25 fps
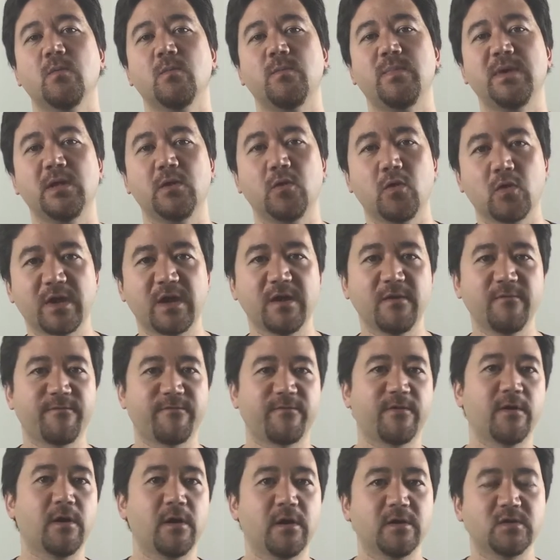be looking
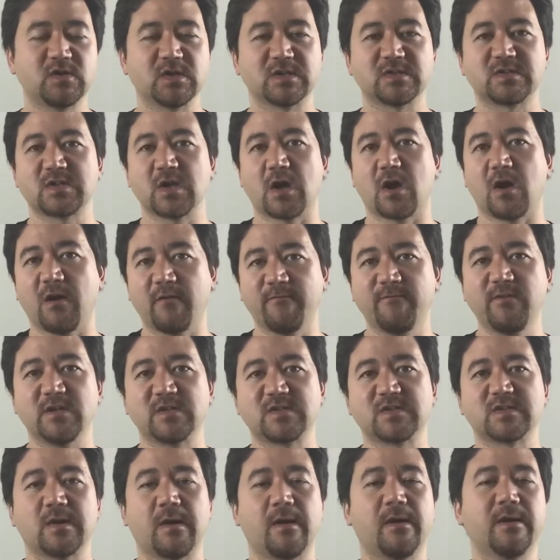for just
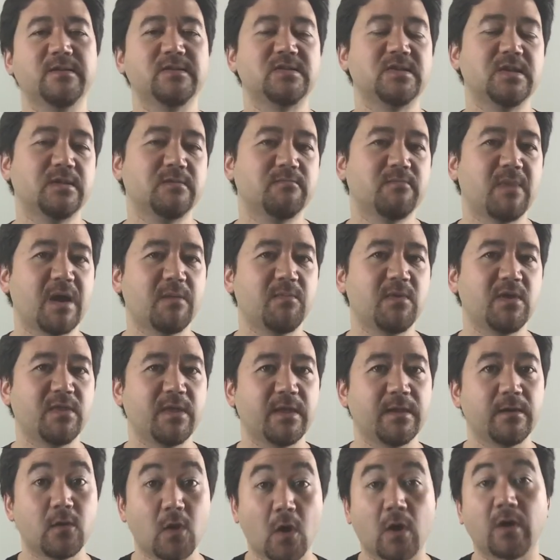obvious signs that maybe
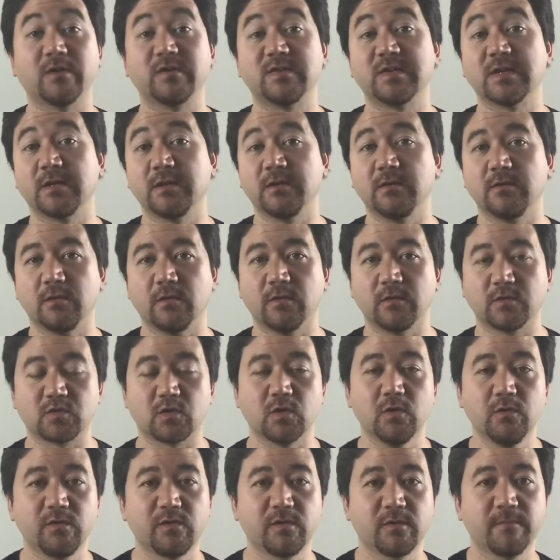they're not telling you the
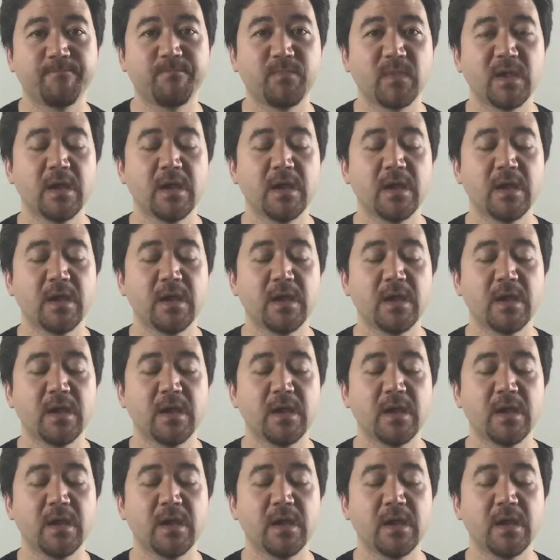truth.